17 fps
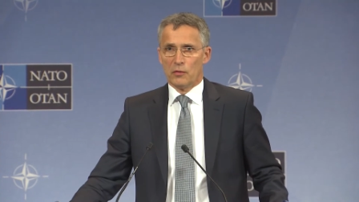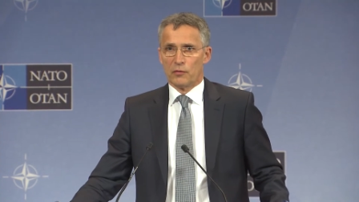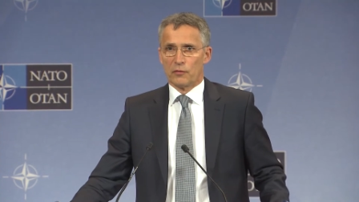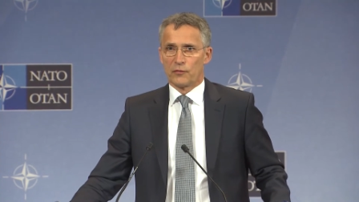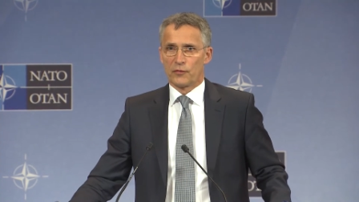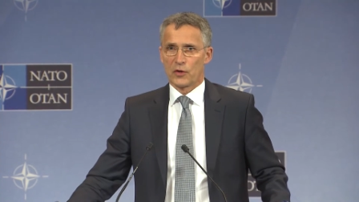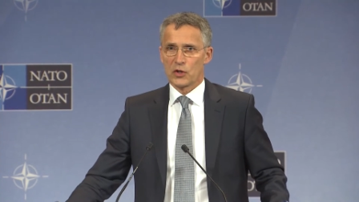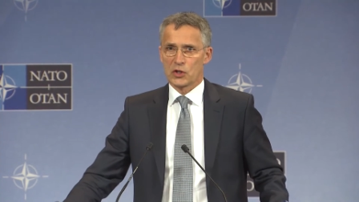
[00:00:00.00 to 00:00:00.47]

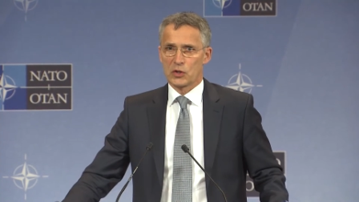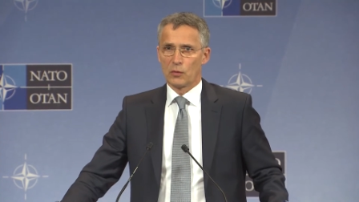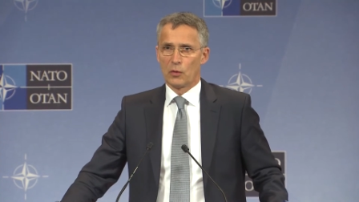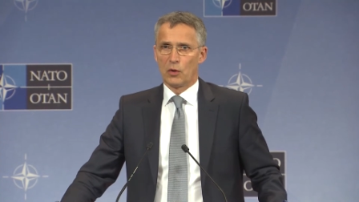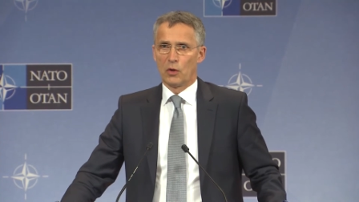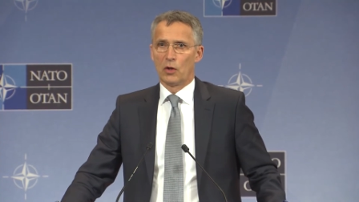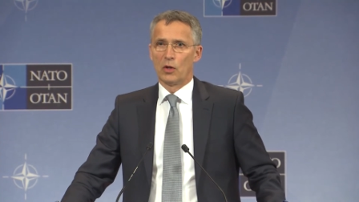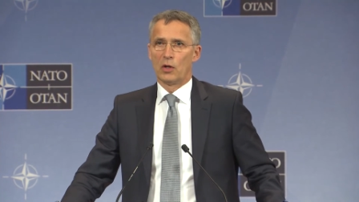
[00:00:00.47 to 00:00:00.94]
First of
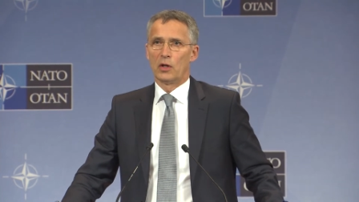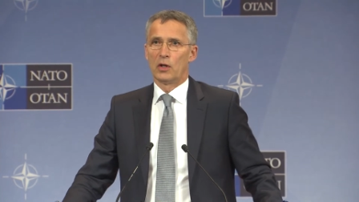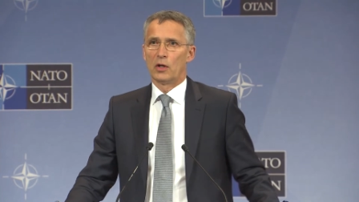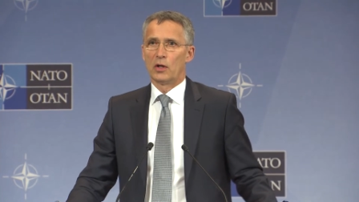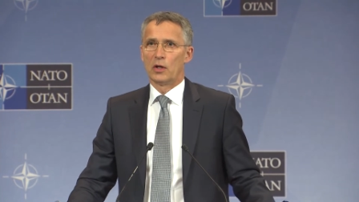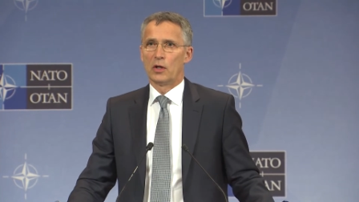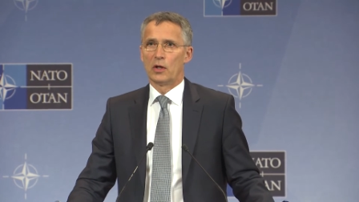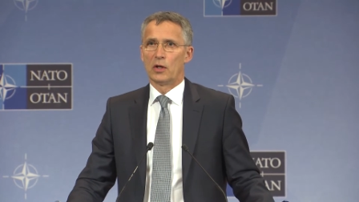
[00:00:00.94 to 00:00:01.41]
all,
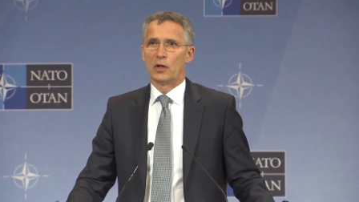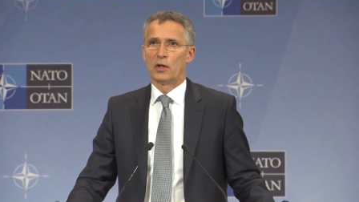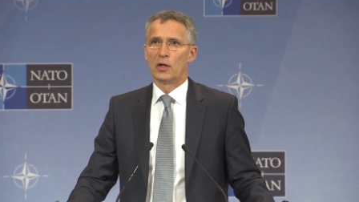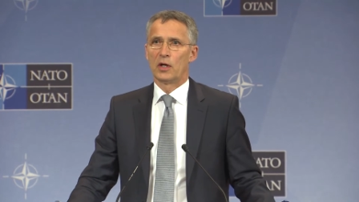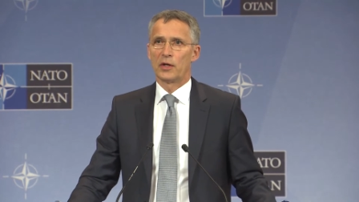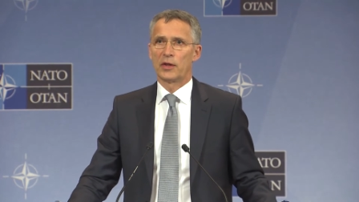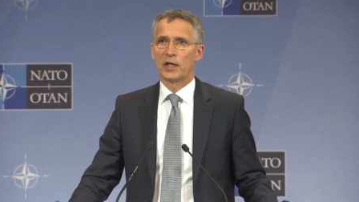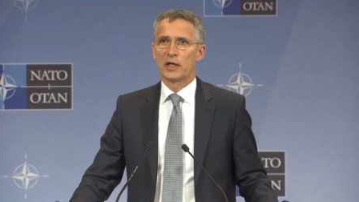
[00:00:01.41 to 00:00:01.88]

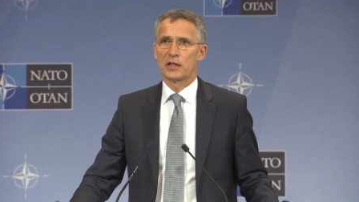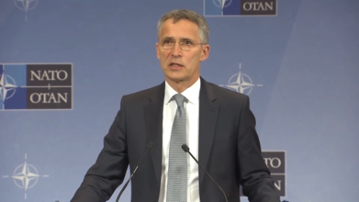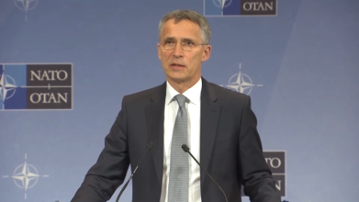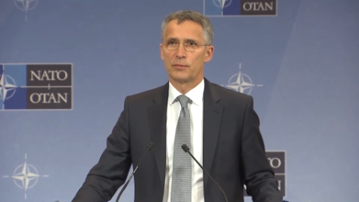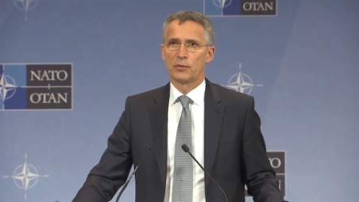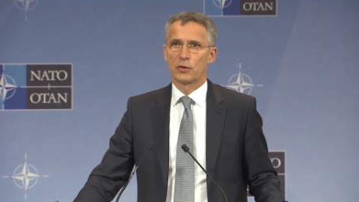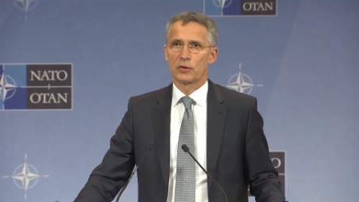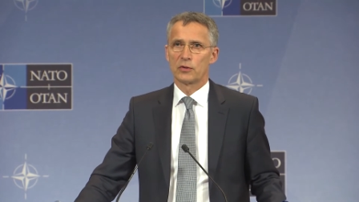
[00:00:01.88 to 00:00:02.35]
I think it's
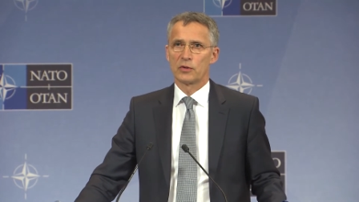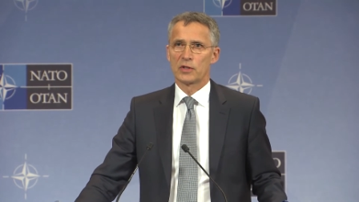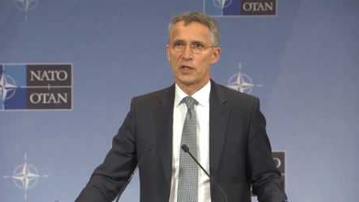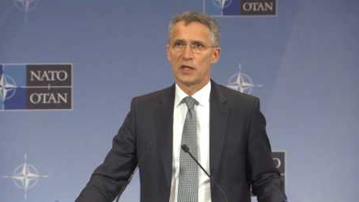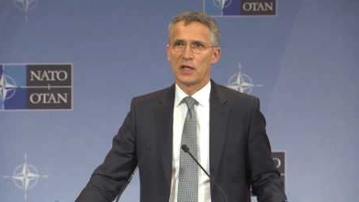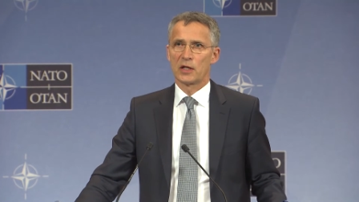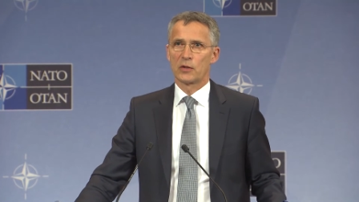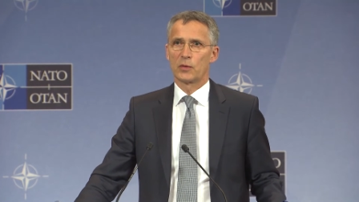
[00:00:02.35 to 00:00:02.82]
important to
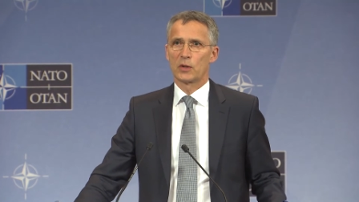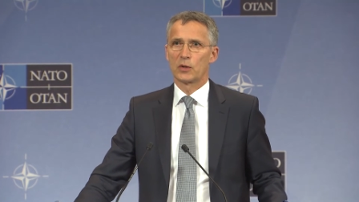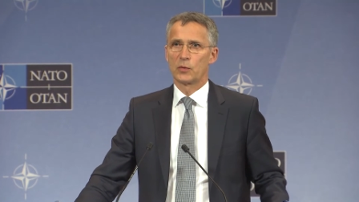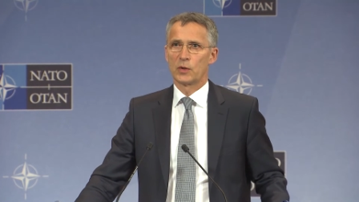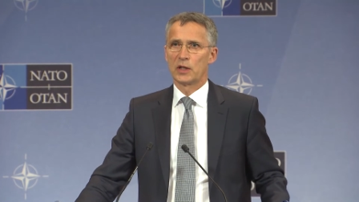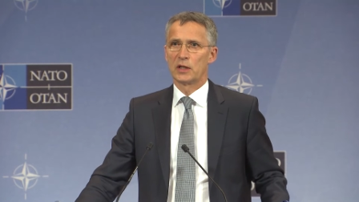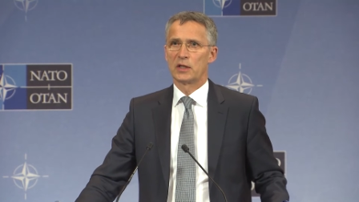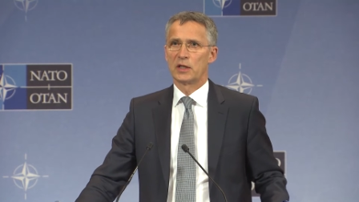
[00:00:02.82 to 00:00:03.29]
say that what
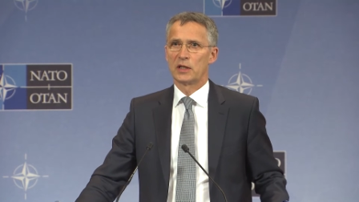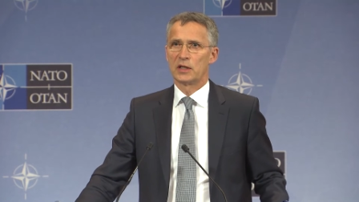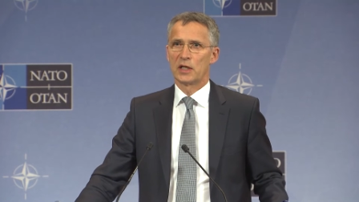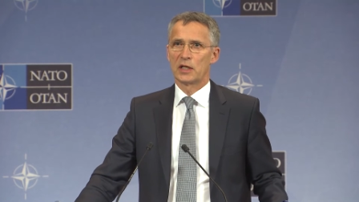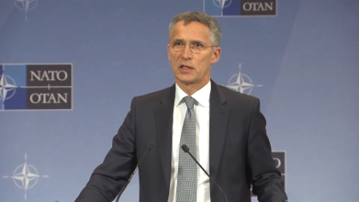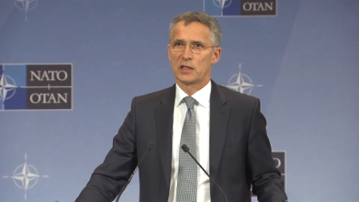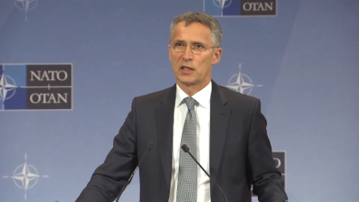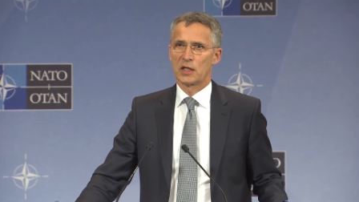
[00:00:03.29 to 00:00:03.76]
we did
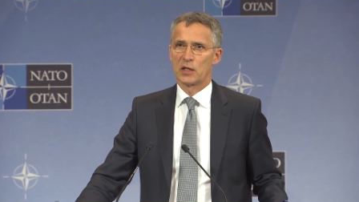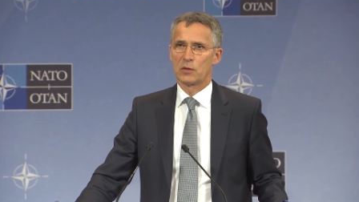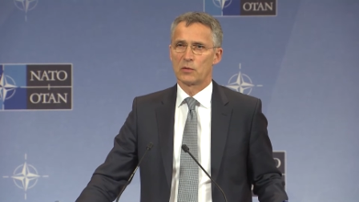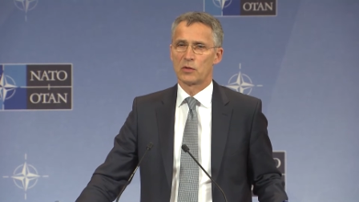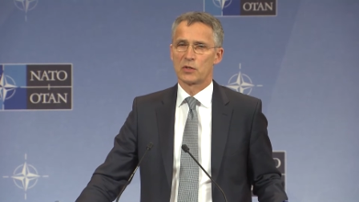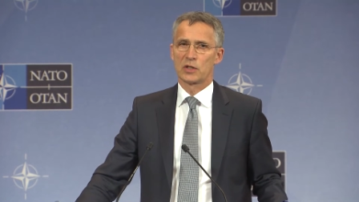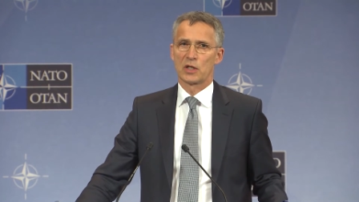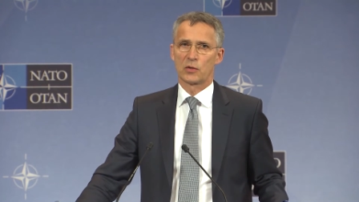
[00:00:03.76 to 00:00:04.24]
yesterday
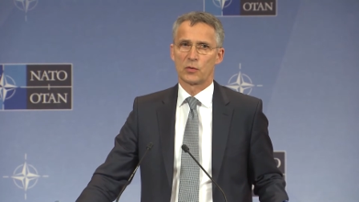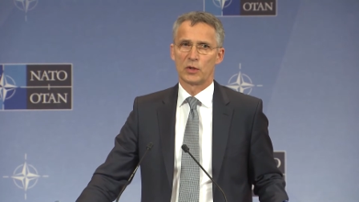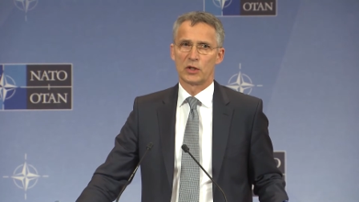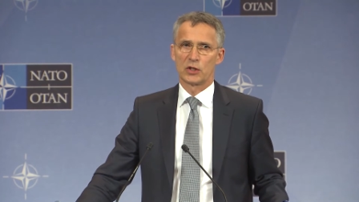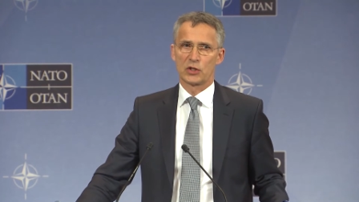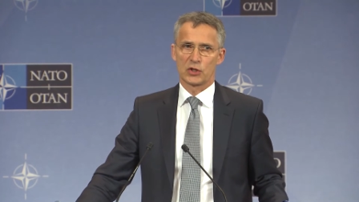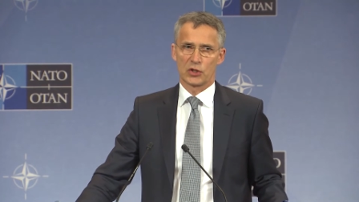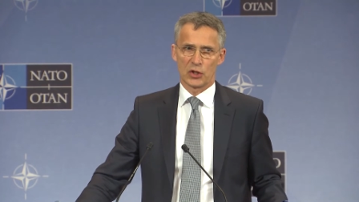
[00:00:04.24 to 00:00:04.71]
was that we
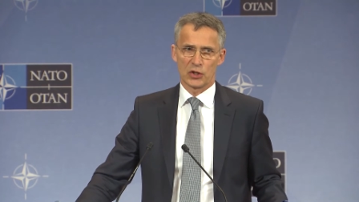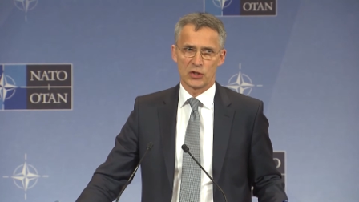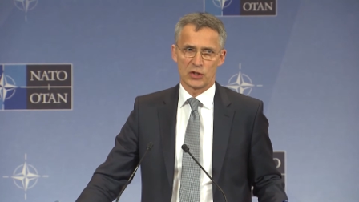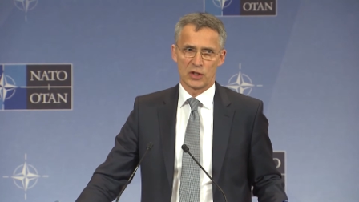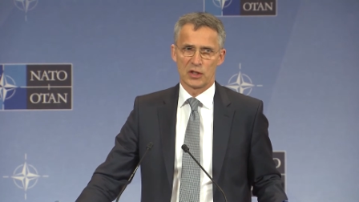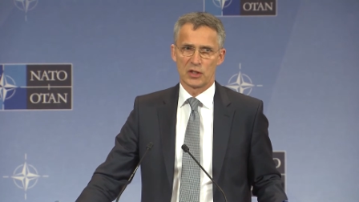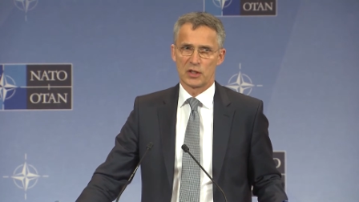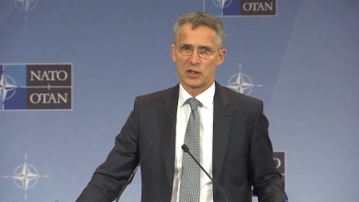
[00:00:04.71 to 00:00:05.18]

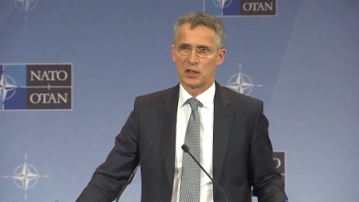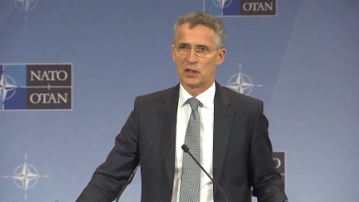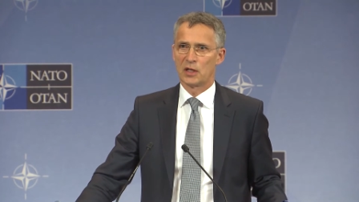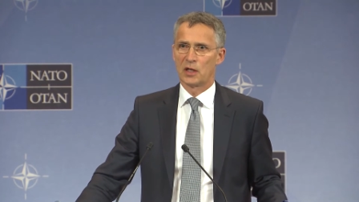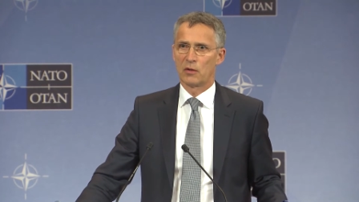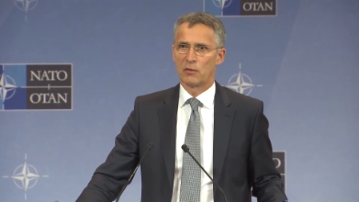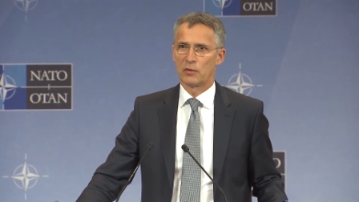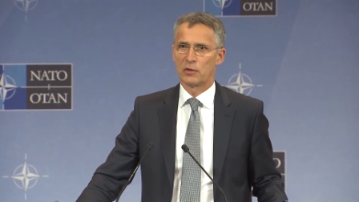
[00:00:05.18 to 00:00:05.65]
discussed this in
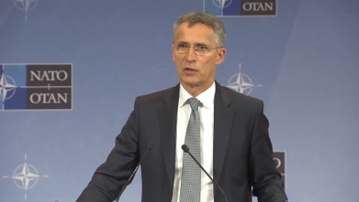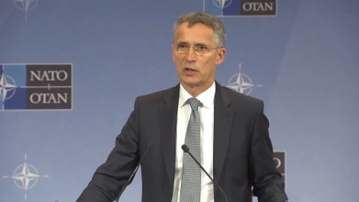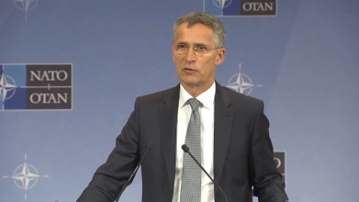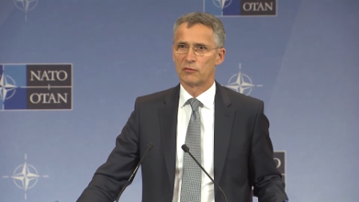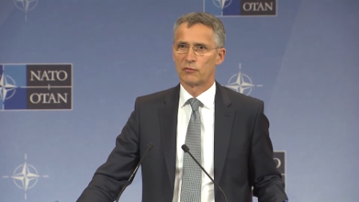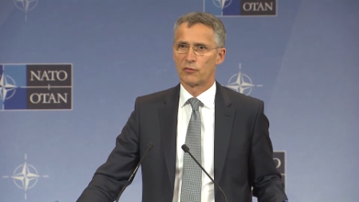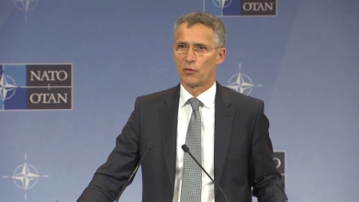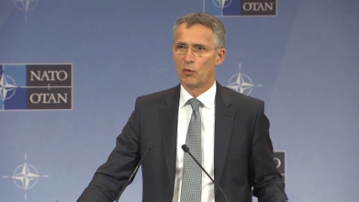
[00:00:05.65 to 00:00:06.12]
our
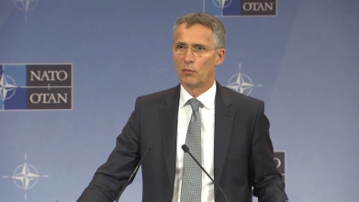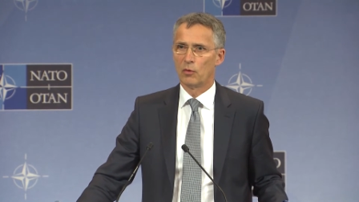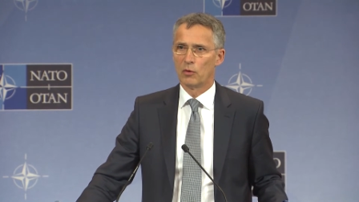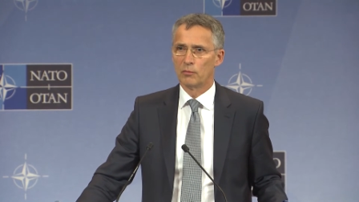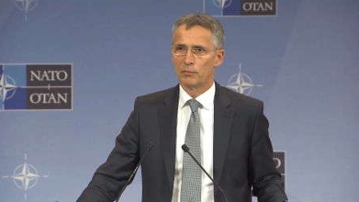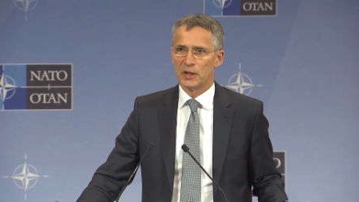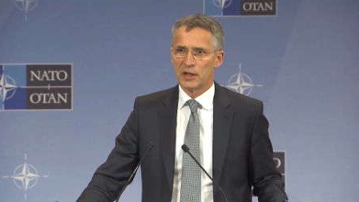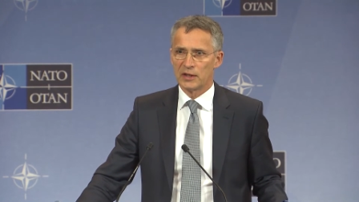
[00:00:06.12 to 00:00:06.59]

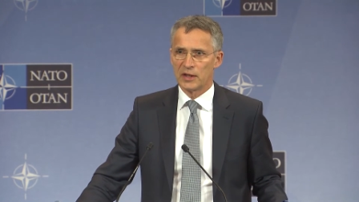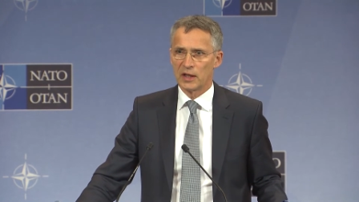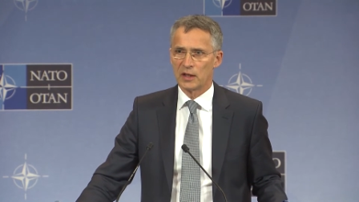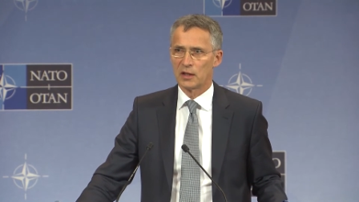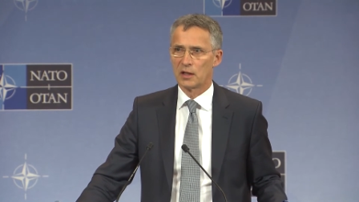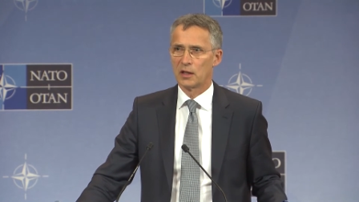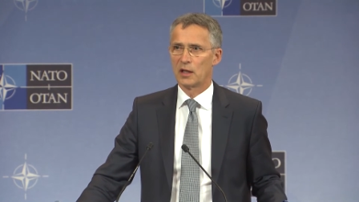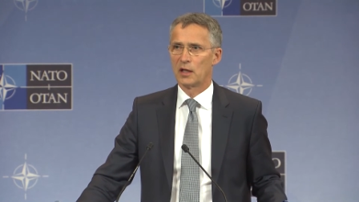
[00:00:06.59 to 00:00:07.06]
informal
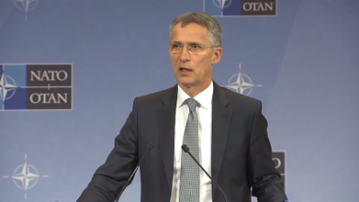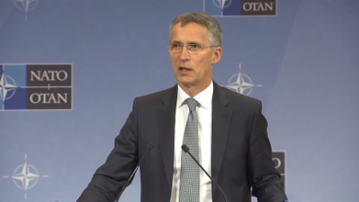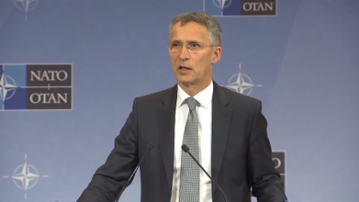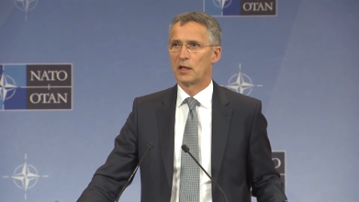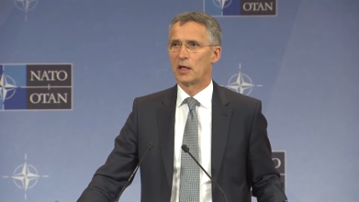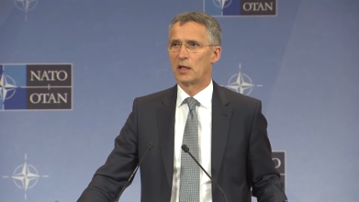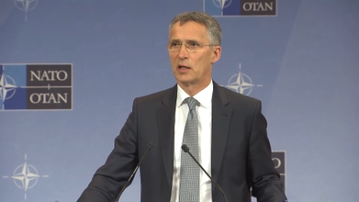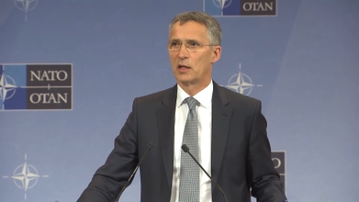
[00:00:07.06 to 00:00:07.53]
meeting,
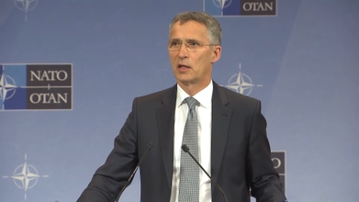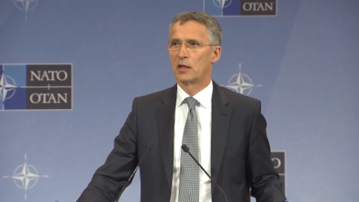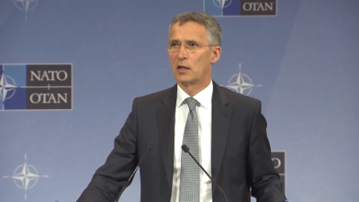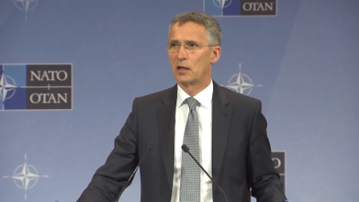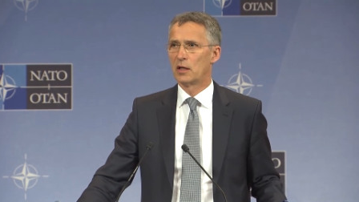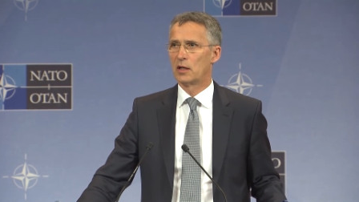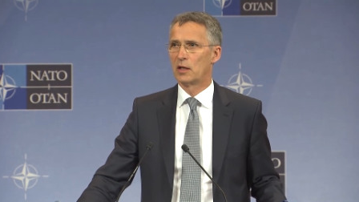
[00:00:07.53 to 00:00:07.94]
and then